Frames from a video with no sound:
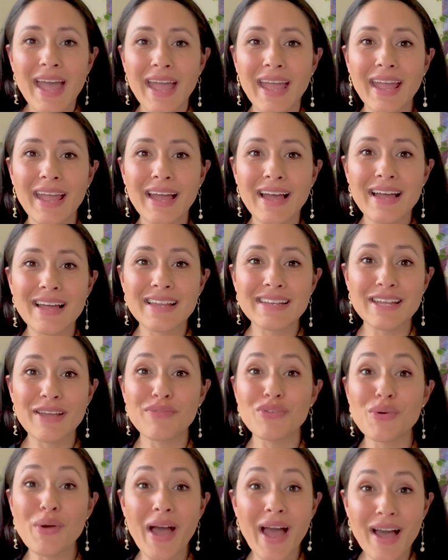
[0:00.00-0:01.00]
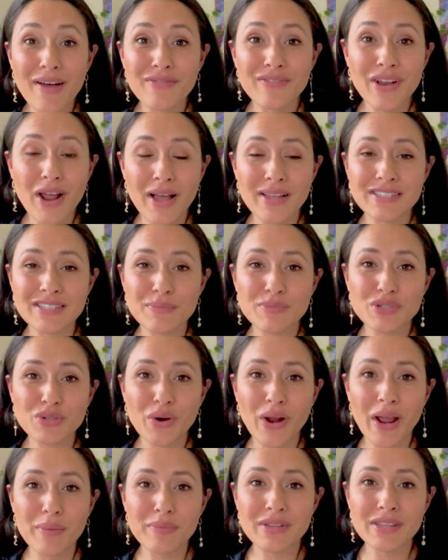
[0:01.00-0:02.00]
And if you have not
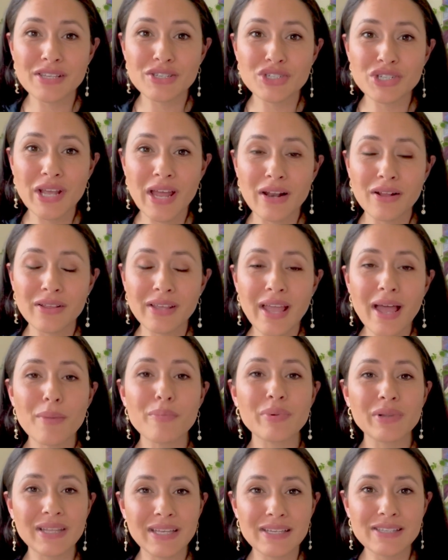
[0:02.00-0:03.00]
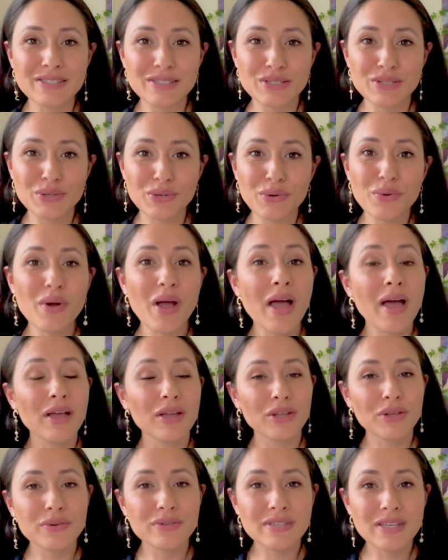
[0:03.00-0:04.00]
subscribed to this channel yet, please do
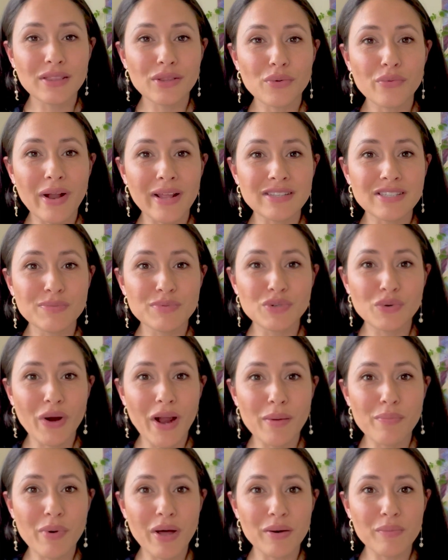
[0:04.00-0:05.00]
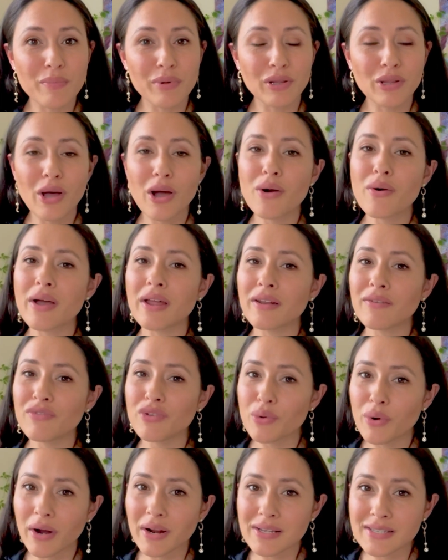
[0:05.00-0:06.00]
using the red subscribe button below. And if
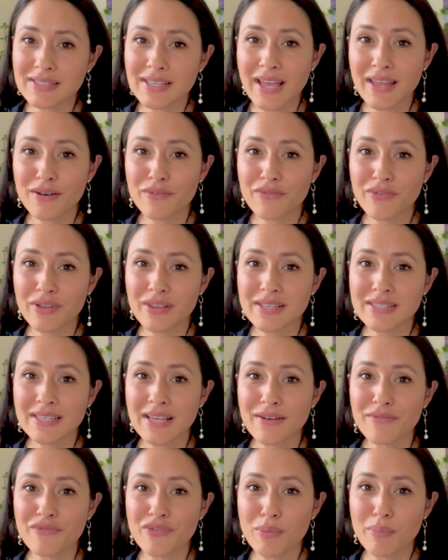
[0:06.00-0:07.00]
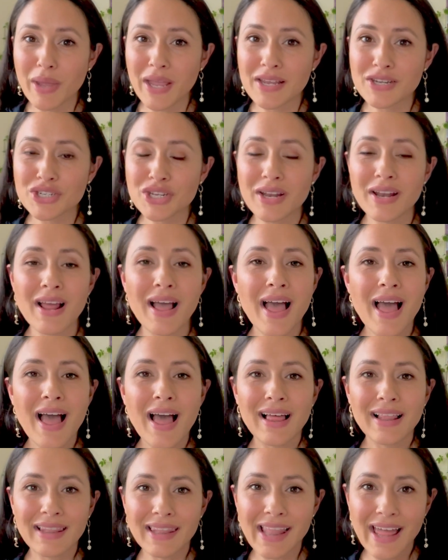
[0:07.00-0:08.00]
you are excited for this information,
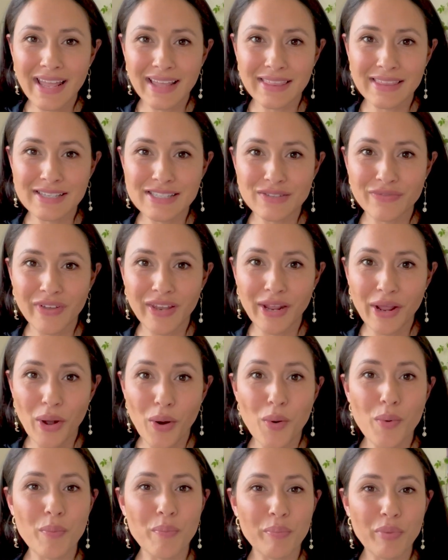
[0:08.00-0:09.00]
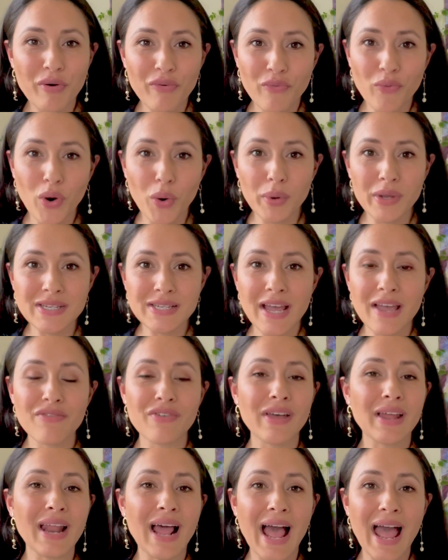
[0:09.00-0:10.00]
like this video. Before we dive
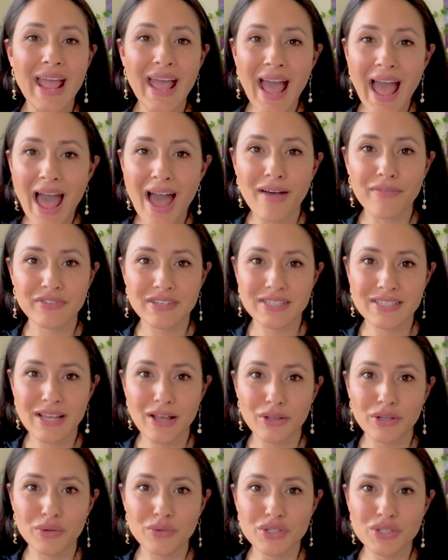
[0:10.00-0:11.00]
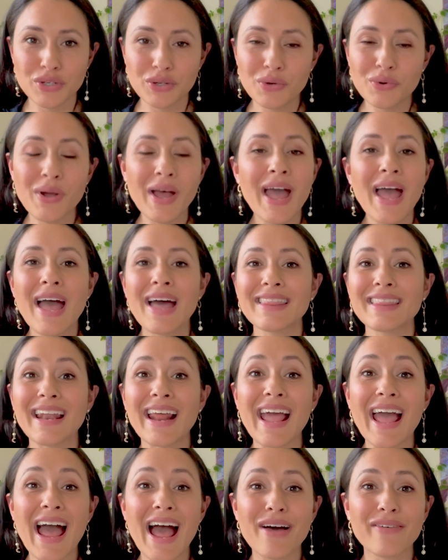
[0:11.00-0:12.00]
in, I have to tell you too that I
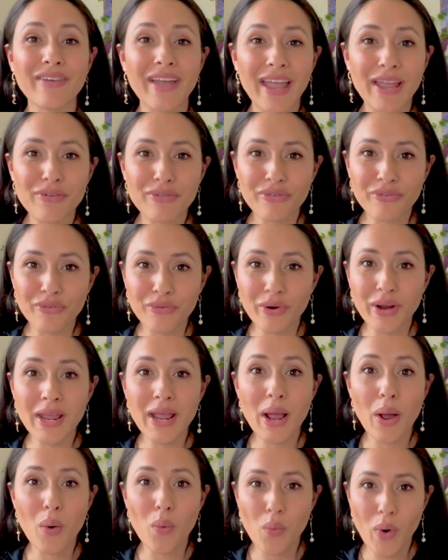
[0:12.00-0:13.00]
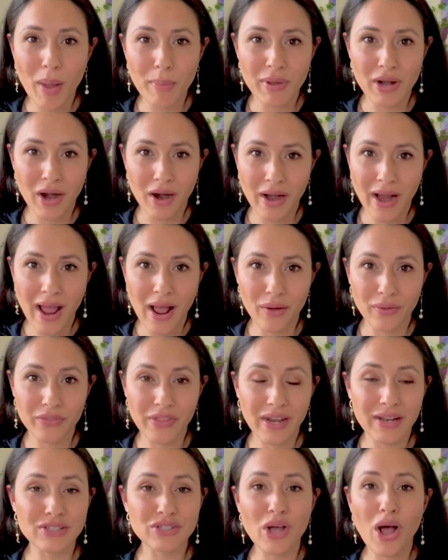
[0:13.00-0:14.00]
have a free webinar out
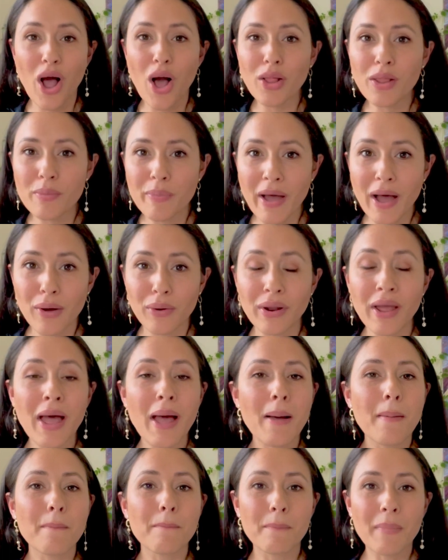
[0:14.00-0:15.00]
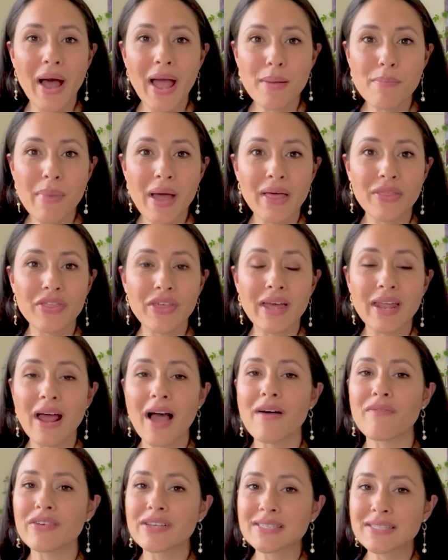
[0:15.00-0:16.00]
that is all about my method
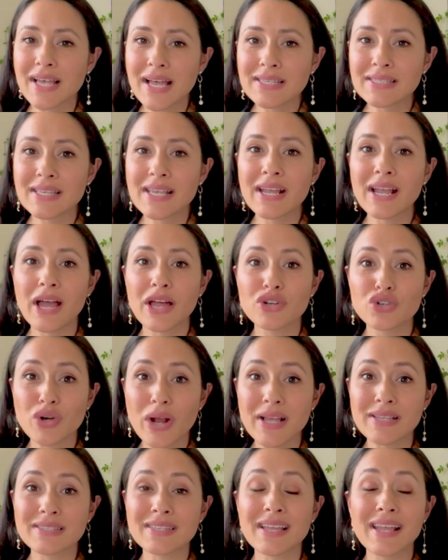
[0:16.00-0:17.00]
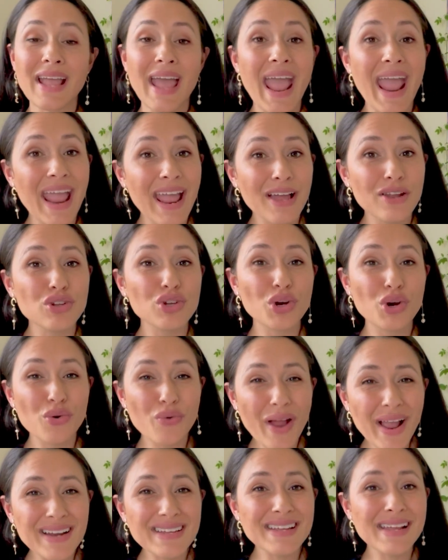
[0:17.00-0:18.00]
of assessing, addressing, and
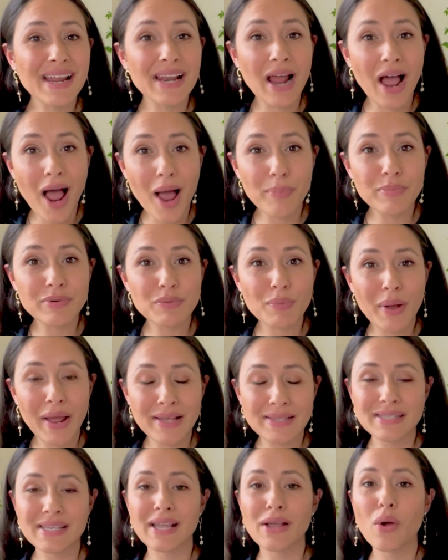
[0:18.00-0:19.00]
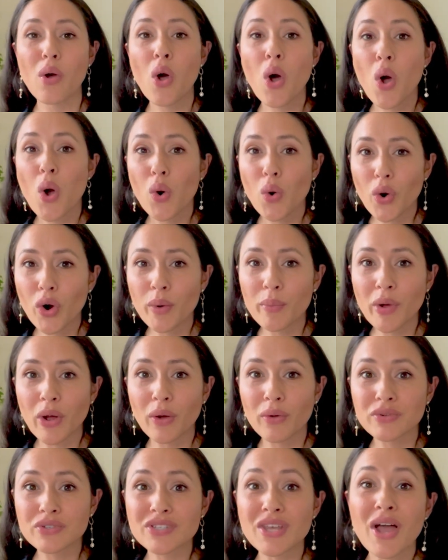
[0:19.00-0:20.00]
correcting and optimizing
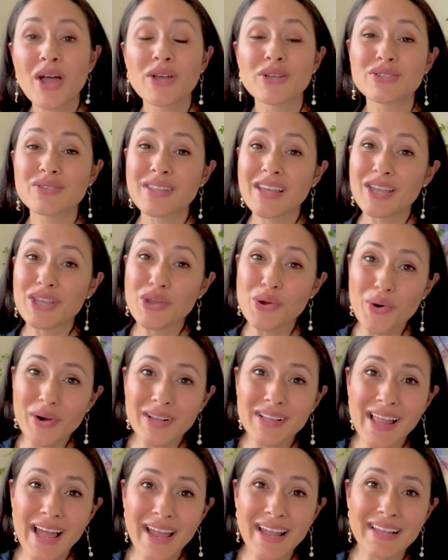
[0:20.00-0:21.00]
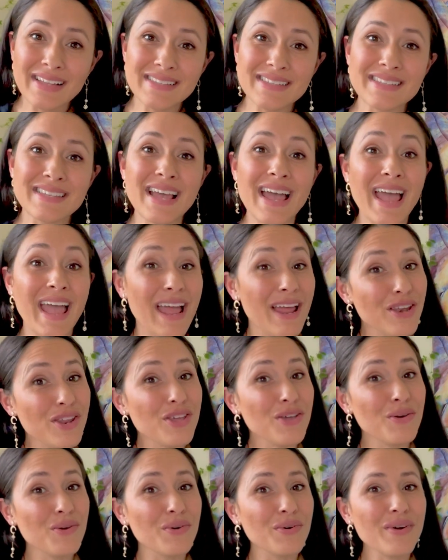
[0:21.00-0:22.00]
hormones so that your clients and
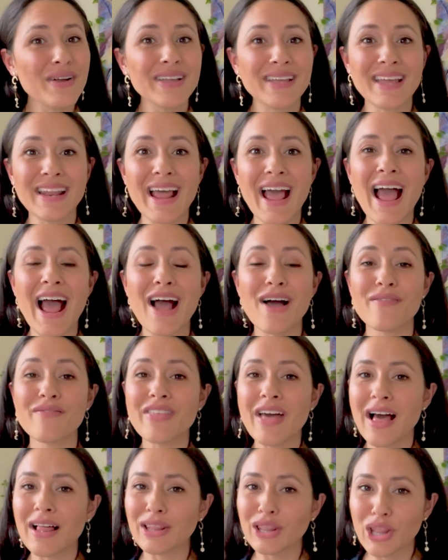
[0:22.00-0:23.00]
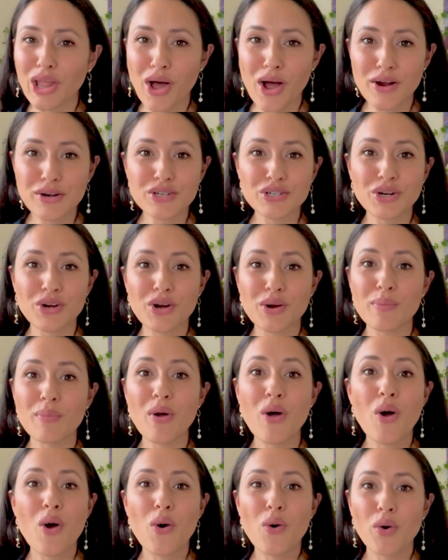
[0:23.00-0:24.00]
you can have that long term
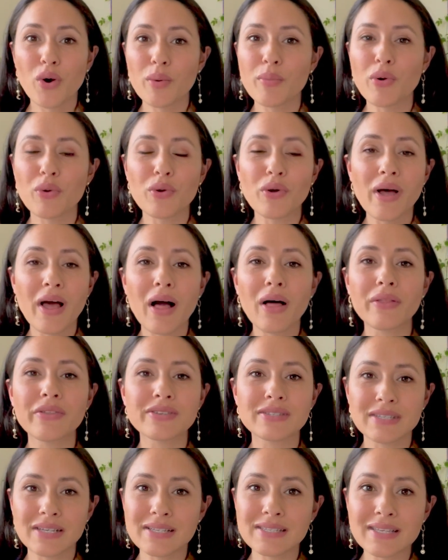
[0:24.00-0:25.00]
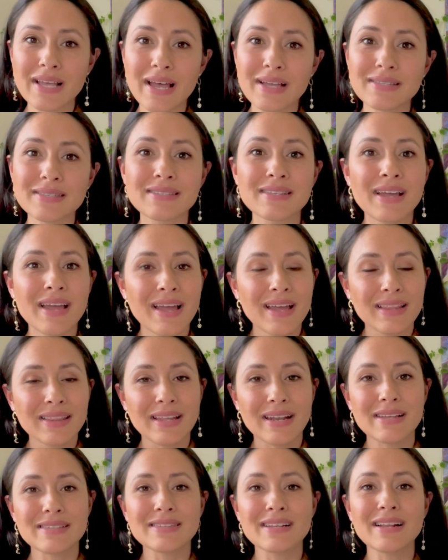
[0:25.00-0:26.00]
hormonal health success
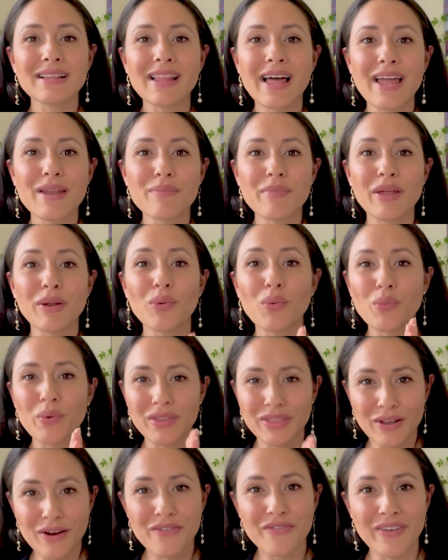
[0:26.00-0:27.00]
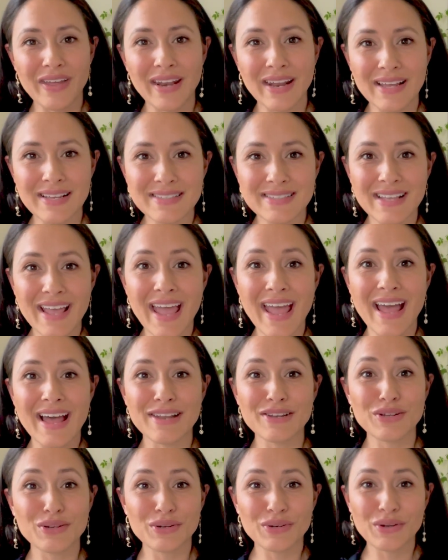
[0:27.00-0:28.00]
that is in alignment with their fitness
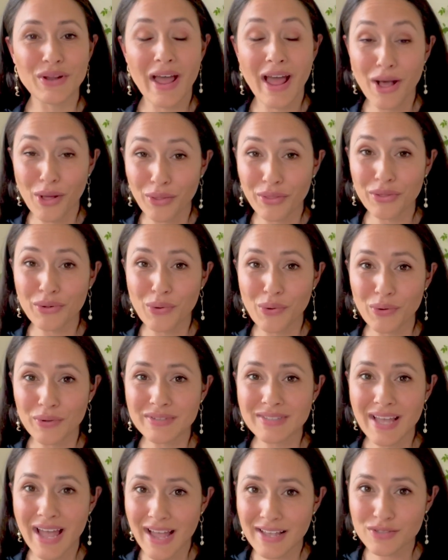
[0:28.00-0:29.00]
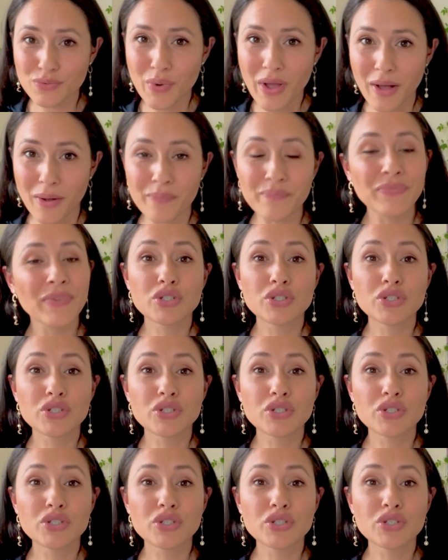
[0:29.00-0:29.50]
and health goals as well.